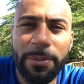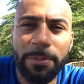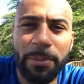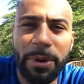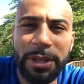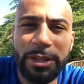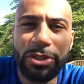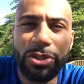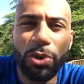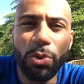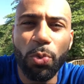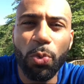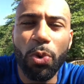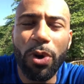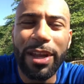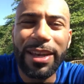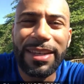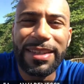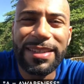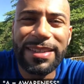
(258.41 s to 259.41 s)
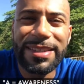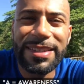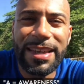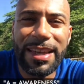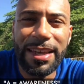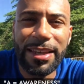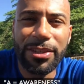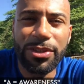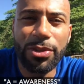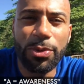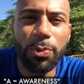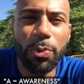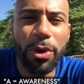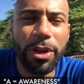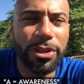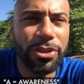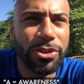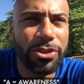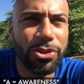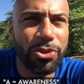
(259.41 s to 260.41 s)
but to what extent, to
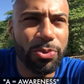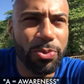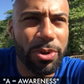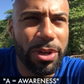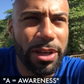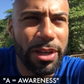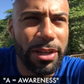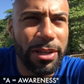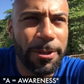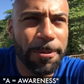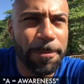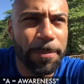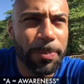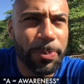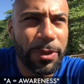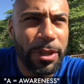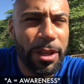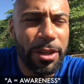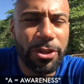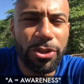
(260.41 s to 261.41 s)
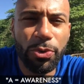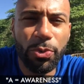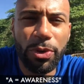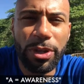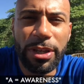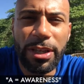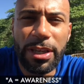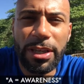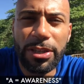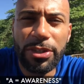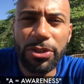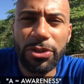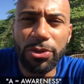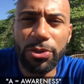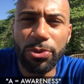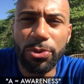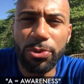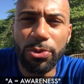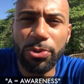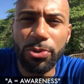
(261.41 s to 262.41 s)
what degree do we need
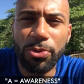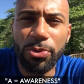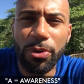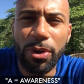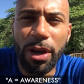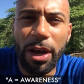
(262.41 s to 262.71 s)
to